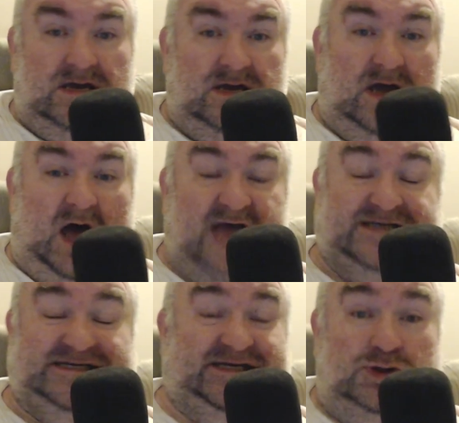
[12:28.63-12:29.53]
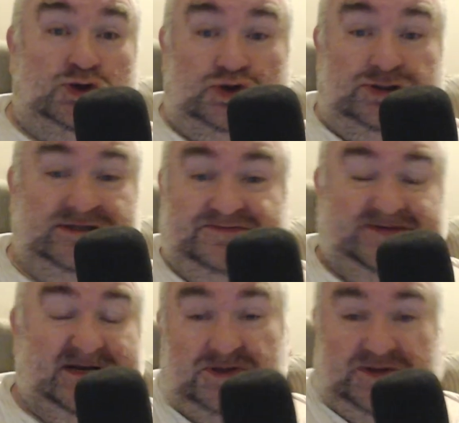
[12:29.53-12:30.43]
I still couldn't
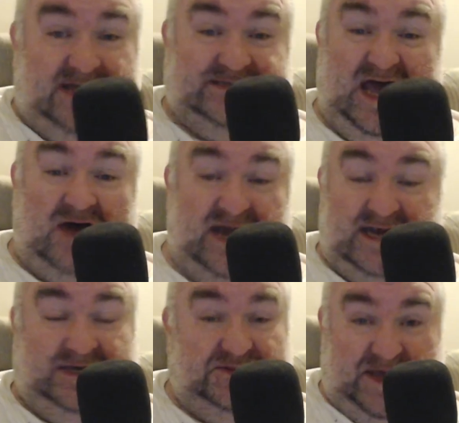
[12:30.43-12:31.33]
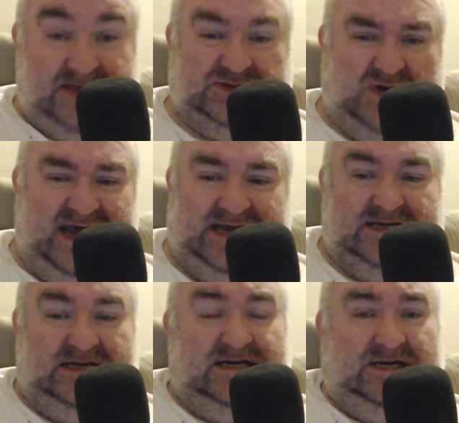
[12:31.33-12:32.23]
figure things out and get things right.
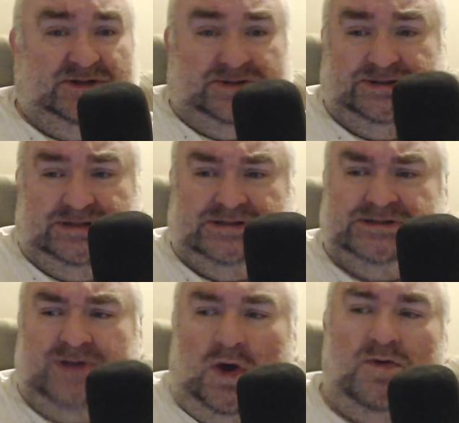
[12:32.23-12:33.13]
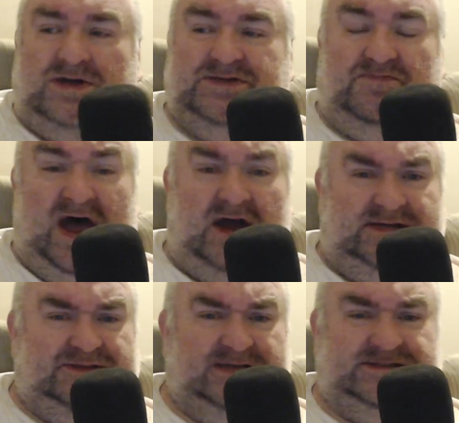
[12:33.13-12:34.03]
There's just so much about
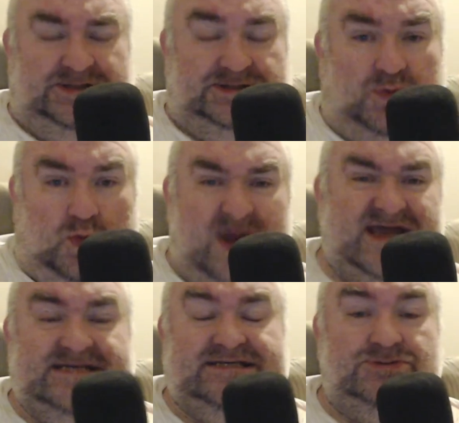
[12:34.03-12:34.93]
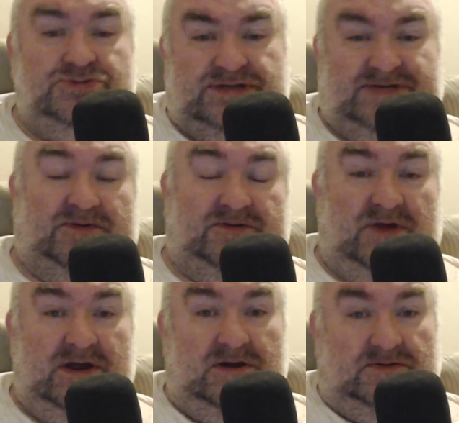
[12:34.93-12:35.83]
it that's just way too different
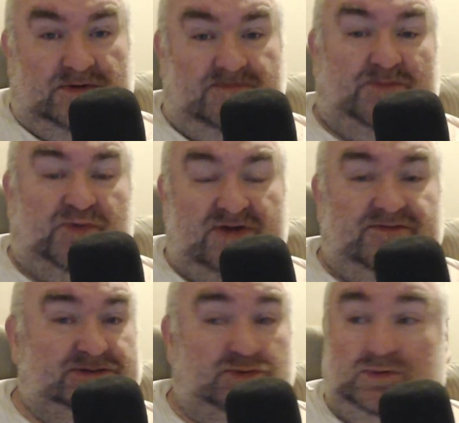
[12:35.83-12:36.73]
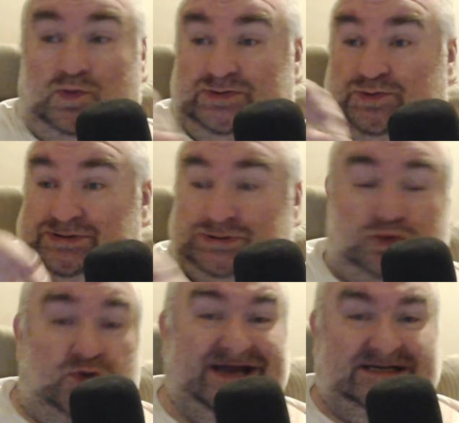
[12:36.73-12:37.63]
from the previous one, which was
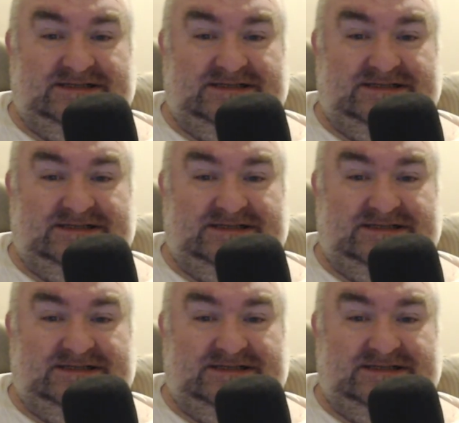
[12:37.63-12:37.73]
great.